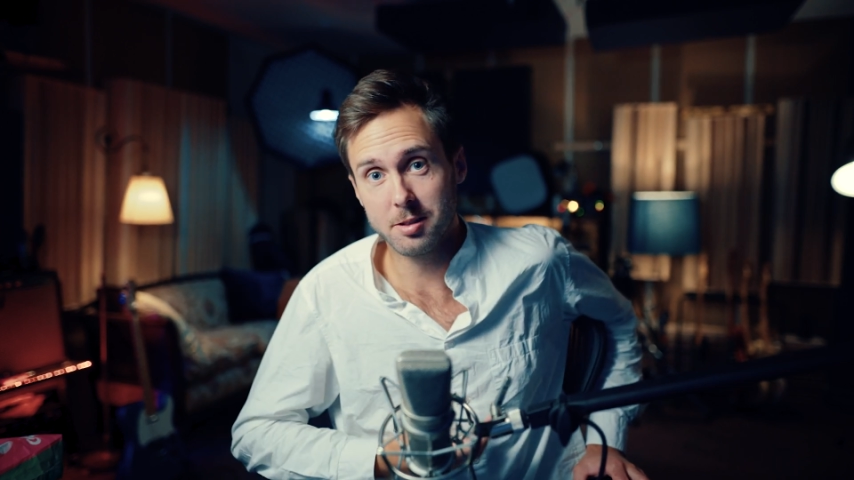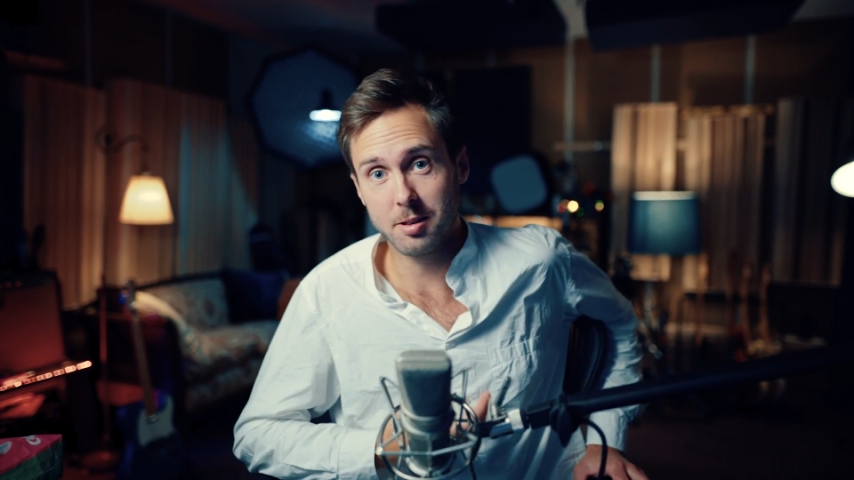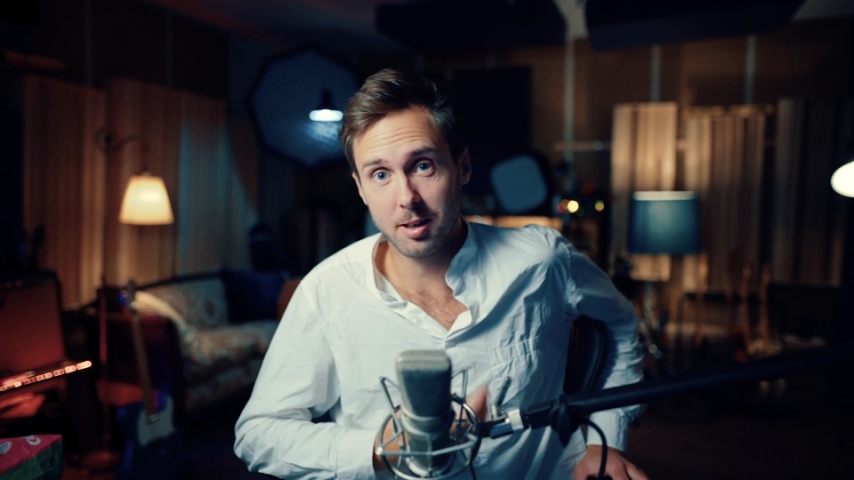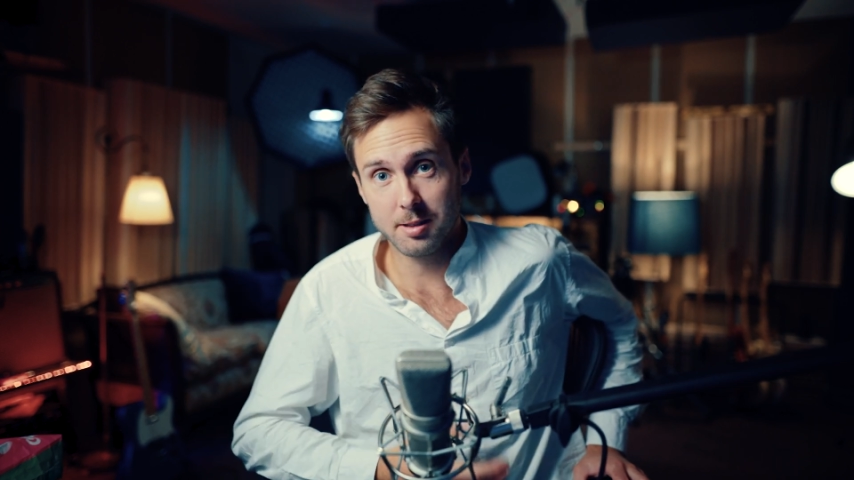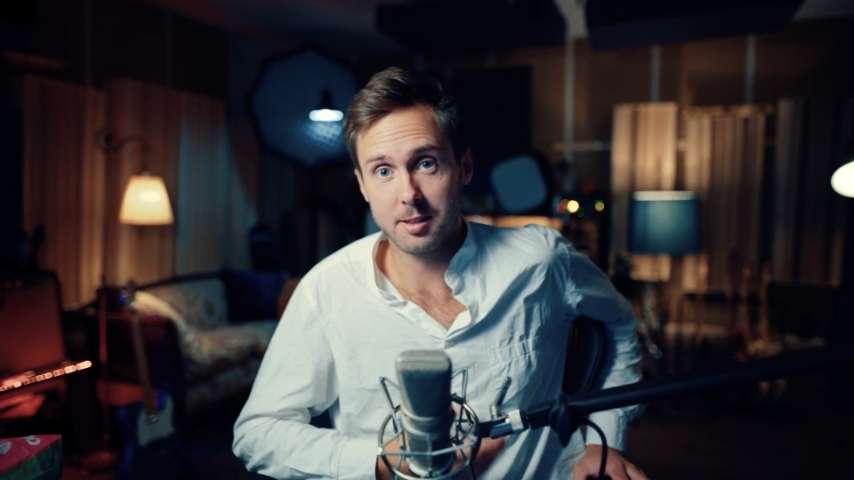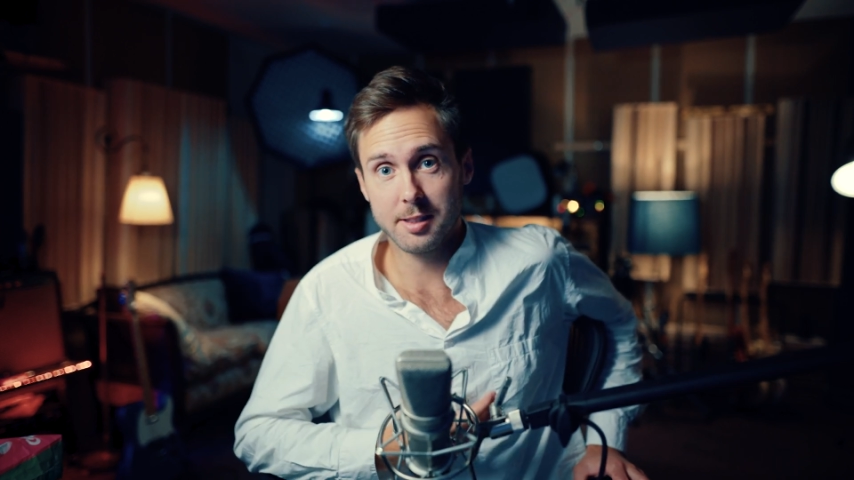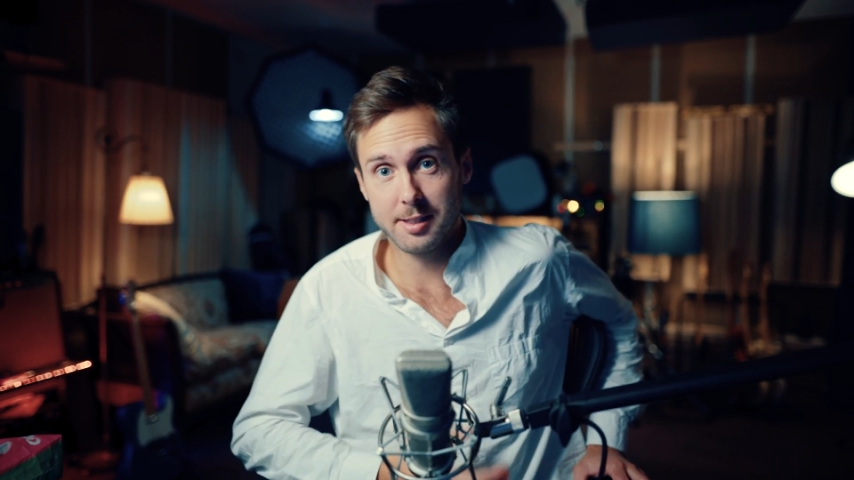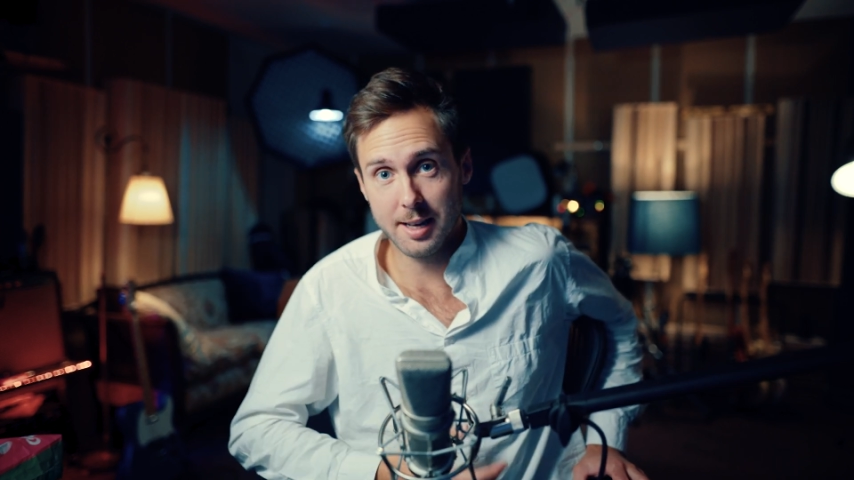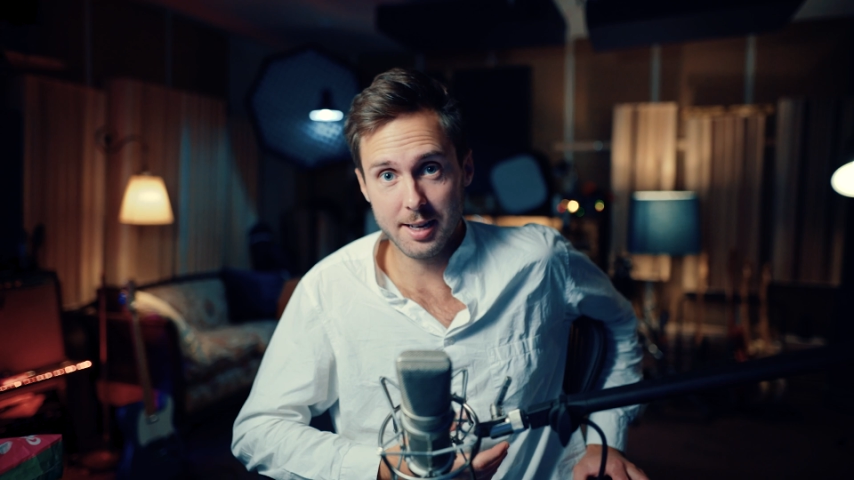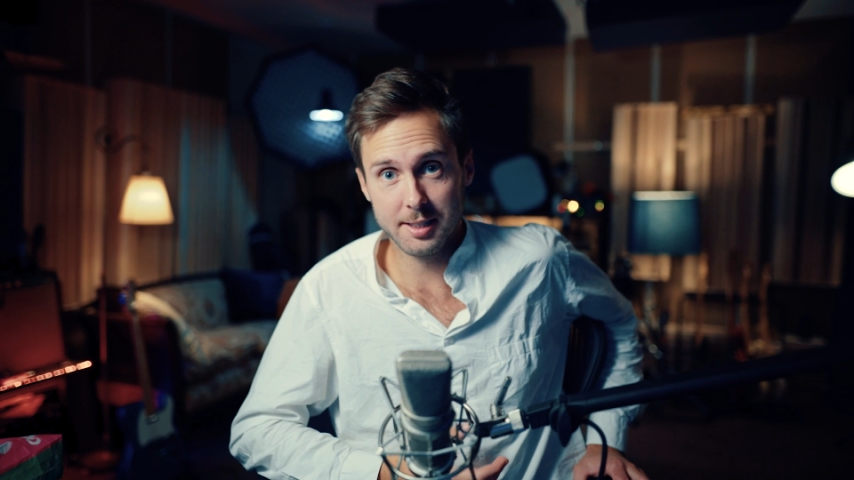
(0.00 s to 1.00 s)
to
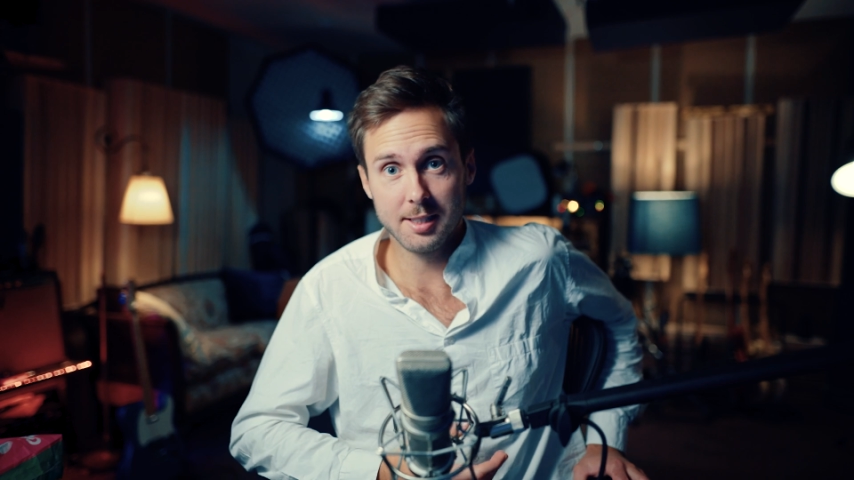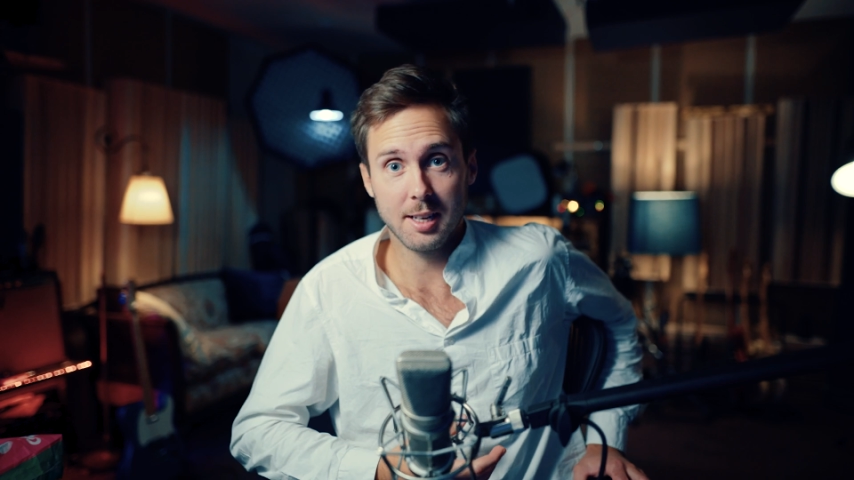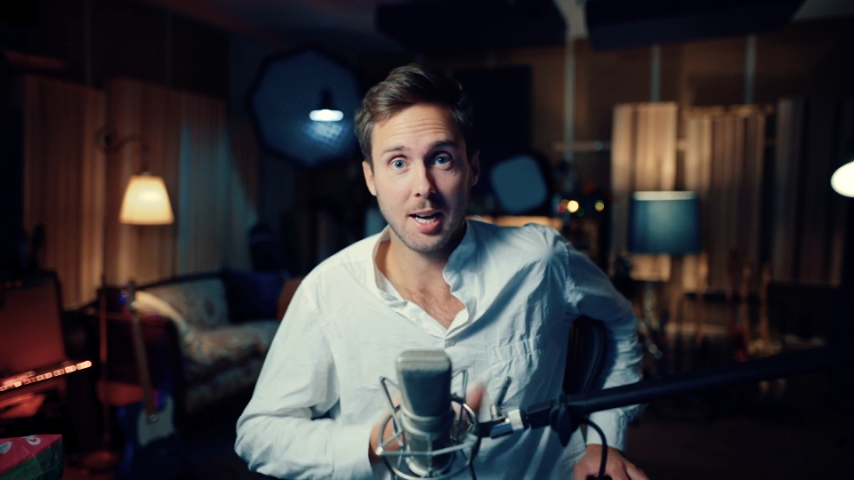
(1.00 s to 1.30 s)
understand